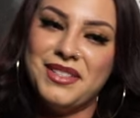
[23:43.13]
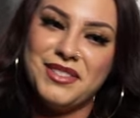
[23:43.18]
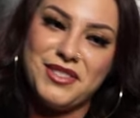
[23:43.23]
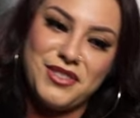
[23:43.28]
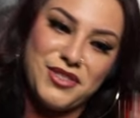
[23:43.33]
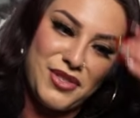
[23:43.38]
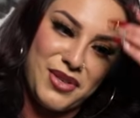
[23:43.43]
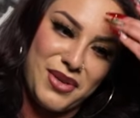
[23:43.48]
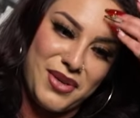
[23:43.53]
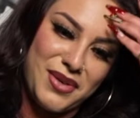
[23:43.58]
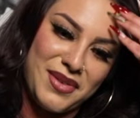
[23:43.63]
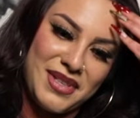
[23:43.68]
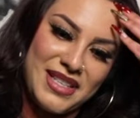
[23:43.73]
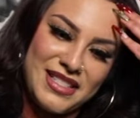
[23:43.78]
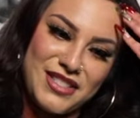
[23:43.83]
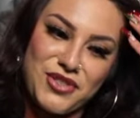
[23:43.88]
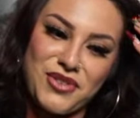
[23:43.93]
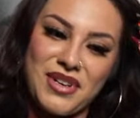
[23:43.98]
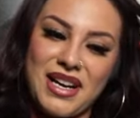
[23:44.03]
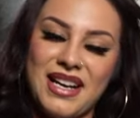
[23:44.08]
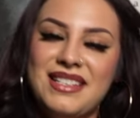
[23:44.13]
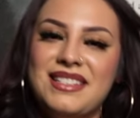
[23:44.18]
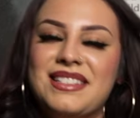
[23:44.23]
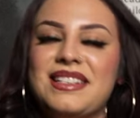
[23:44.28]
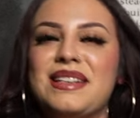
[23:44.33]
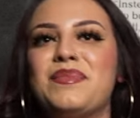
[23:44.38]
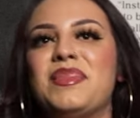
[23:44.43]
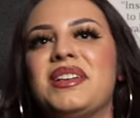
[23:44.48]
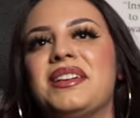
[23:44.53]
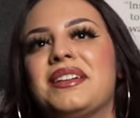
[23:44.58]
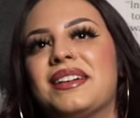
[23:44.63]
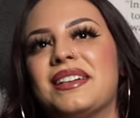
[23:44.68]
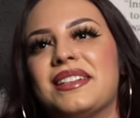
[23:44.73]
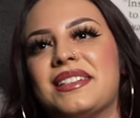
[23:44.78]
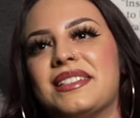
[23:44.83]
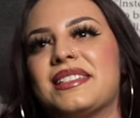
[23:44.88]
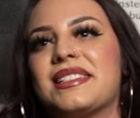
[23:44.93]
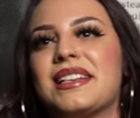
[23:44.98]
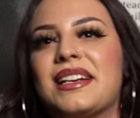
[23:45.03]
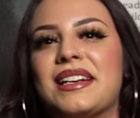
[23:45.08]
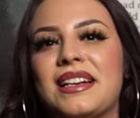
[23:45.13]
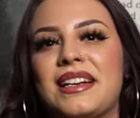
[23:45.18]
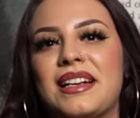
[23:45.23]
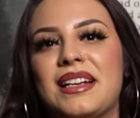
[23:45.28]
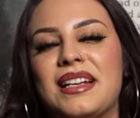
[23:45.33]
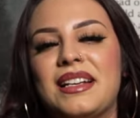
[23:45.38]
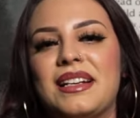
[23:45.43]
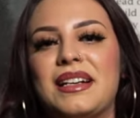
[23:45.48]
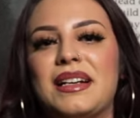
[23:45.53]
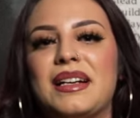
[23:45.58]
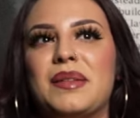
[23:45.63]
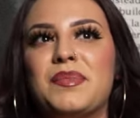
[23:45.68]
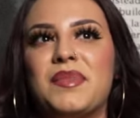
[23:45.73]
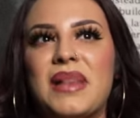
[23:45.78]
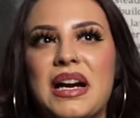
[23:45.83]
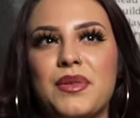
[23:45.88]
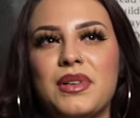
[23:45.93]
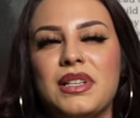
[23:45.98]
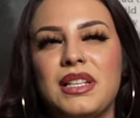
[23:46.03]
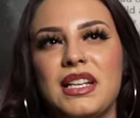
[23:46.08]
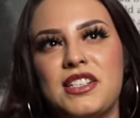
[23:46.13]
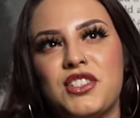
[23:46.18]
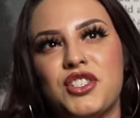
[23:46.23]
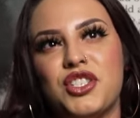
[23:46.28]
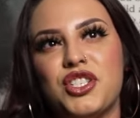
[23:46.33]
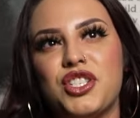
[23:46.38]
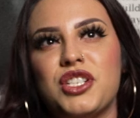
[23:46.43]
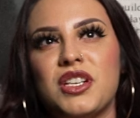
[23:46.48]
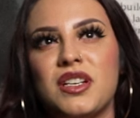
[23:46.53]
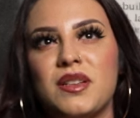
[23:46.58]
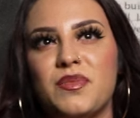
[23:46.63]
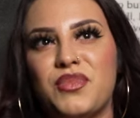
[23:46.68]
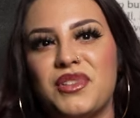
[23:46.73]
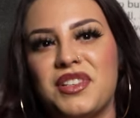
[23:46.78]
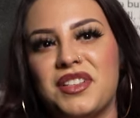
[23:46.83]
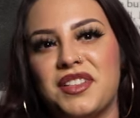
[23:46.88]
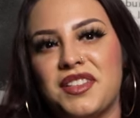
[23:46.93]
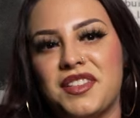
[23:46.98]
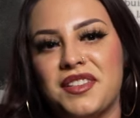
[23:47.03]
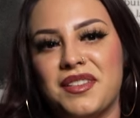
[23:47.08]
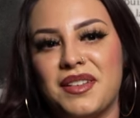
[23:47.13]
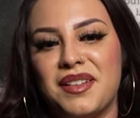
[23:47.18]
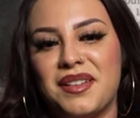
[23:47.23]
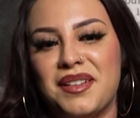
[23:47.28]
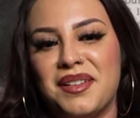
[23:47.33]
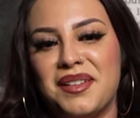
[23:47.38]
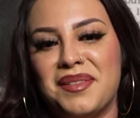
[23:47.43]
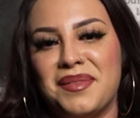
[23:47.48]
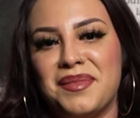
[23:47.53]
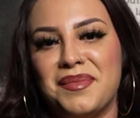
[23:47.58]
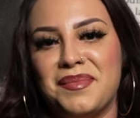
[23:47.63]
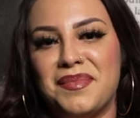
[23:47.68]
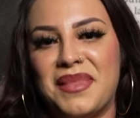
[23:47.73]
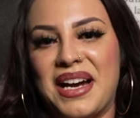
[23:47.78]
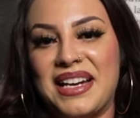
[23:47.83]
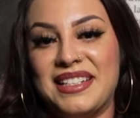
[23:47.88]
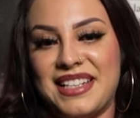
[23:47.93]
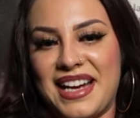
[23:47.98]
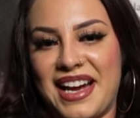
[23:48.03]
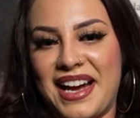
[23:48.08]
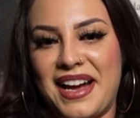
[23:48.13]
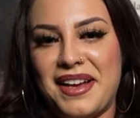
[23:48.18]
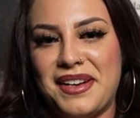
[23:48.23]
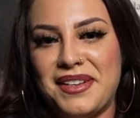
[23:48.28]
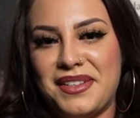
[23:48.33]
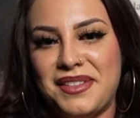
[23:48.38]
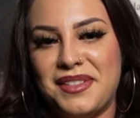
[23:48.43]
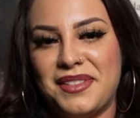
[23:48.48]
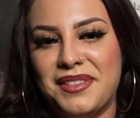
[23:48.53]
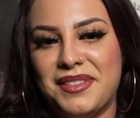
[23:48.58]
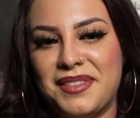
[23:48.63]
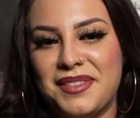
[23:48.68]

So it's crazy because my relationship with my dad